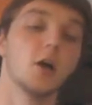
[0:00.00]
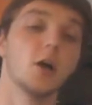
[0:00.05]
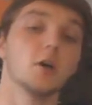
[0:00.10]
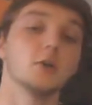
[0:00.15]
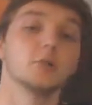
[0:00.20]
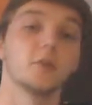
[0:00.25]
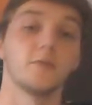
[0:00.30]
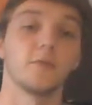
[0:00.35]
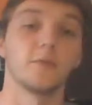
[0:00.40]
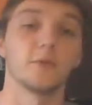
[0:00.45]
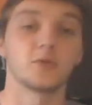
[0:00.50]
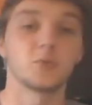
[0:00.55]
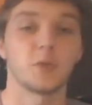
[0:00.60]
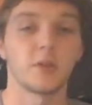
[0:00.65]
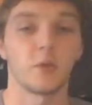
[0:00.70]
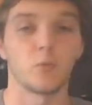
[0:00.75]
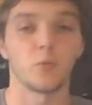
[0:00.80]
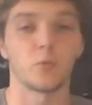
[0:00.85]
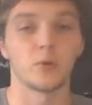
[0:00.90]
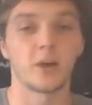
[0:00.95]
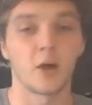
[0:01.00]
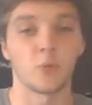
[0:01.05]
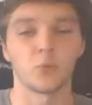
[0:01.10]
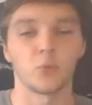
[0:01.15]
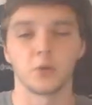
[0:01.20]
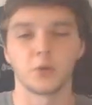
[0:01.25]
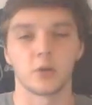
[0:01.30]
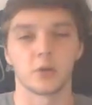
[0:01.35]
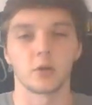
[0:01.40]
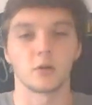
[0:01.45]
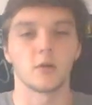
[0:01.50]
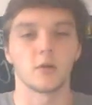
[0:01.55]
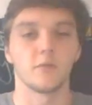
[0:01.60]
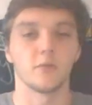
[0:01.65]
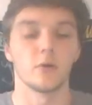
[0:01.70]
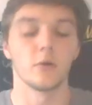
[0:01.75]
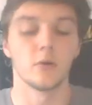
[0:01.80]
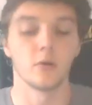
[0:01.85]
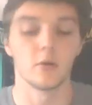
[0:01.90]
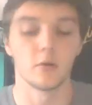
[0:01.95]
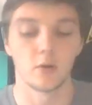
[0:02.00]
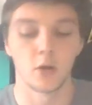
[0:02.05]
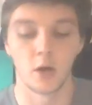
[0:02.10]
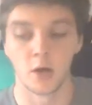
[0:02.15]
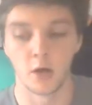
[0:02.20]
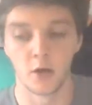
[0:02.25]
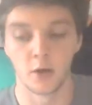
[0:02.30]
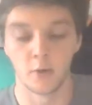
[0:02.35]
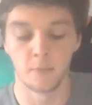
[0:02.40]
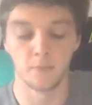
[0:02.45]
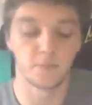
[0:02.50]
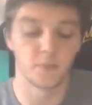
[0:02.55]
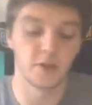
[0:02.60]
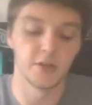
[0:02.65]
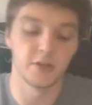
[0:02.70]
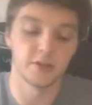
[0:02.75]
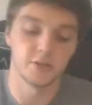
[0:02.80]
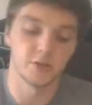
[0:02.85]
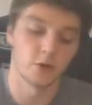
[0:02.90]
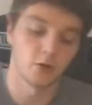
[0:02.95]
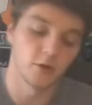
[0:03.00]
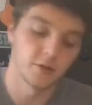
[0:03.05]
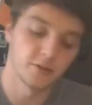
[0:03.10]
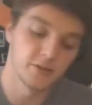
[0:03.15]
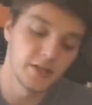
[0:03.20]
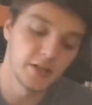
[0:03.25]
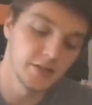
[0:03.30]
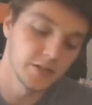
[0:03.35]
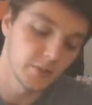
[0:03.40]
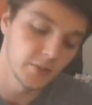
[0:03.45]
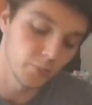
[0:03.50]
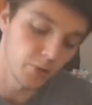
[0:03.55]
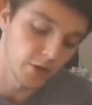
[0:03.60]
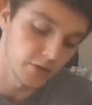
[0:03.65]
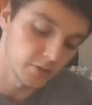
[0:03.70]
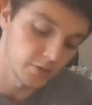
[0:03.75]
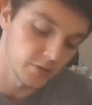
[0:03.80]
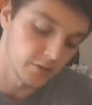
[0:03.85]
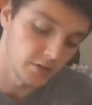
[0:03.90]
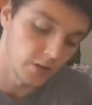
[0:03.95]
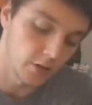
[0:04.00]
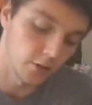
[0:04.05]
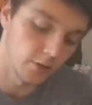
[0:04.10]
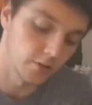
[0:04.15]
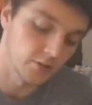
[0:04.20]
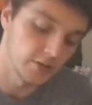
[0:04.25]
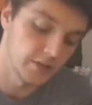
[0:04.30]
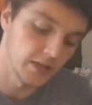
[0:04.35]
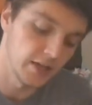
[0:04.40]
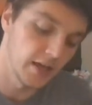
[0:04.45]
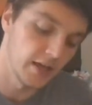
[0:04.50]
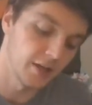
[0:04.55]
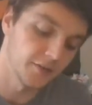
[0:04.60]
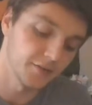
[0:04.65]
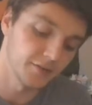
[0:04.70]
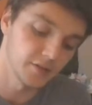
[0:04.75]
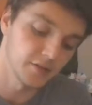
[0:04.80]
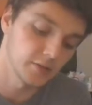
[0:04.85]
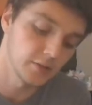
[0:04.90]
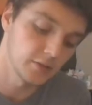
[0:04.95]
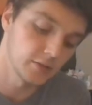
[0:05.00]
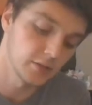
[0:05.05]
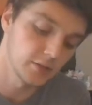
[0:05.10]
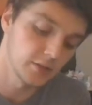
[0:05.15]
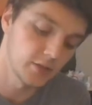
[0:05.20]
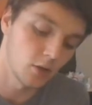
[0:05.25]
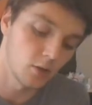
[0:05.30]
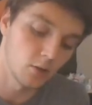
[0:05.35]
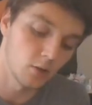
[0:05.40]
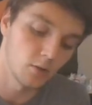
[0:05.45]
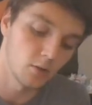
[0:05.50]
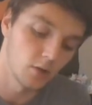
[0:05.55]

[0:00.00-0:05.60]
So the first one that we're not really going to cover is your T suppressor cell, your TS cell.